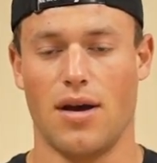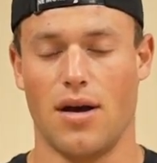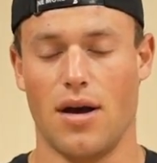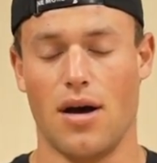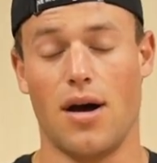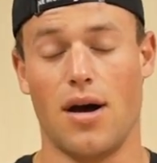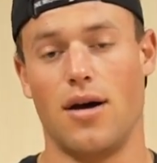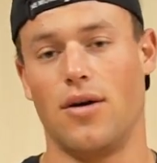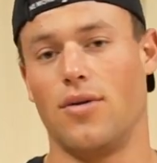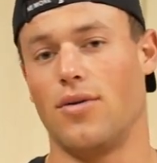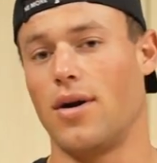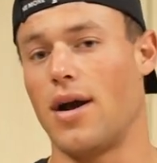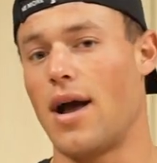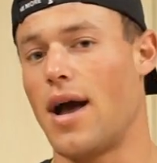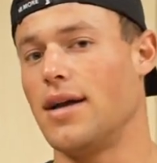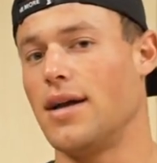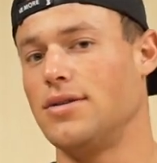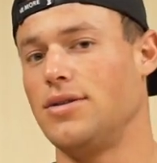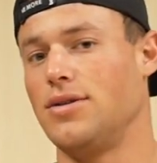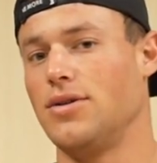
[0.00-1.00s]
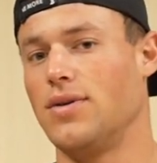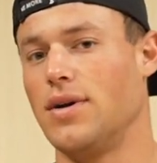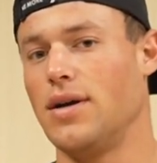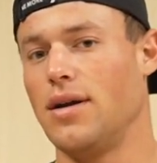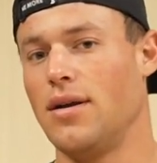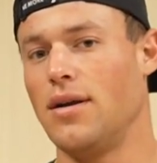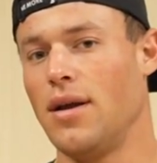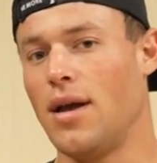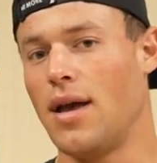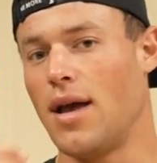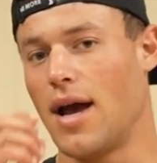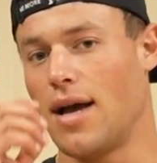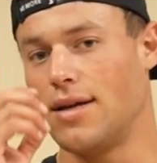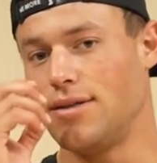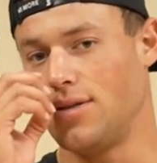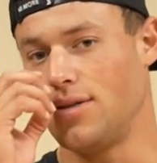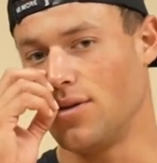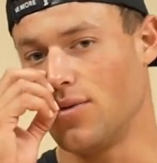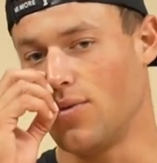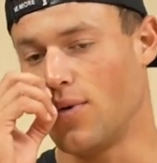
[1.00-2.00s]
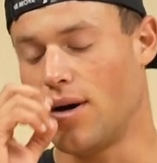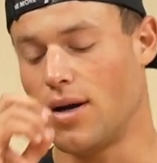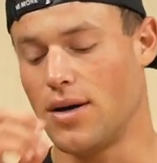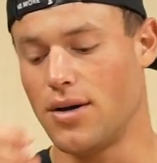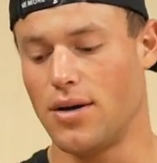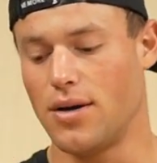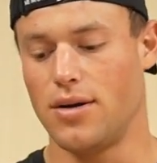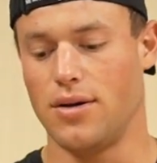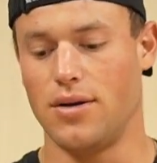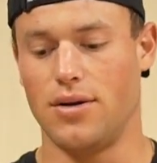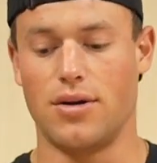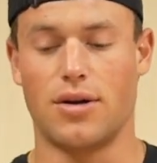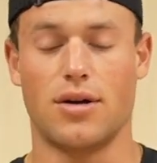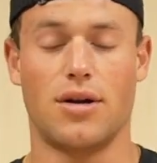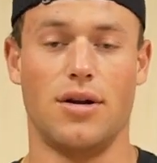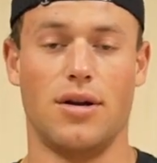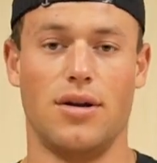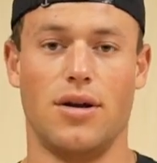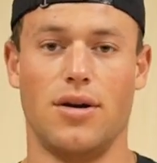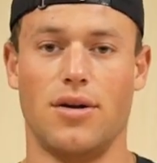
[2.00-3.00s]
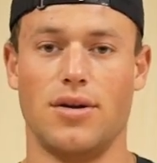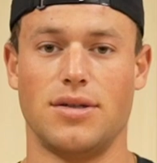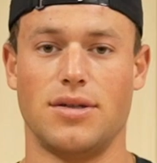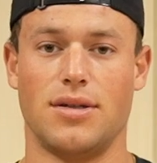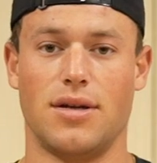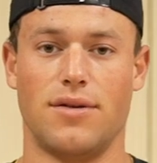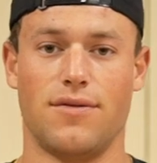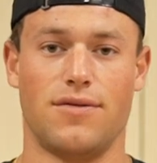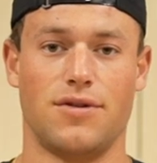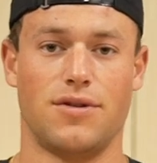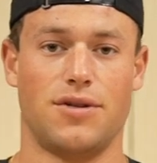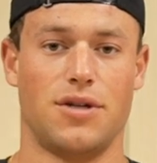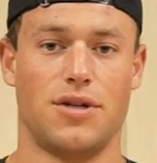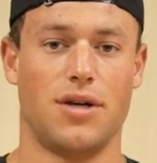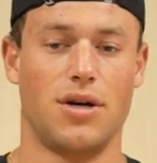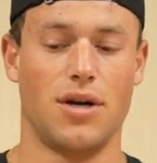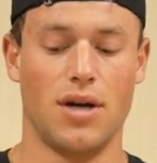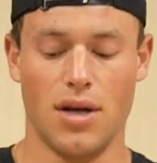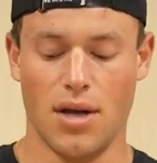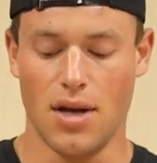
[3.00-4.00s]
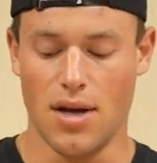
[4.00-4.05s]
or add to the water, you're gonna notice it for sure.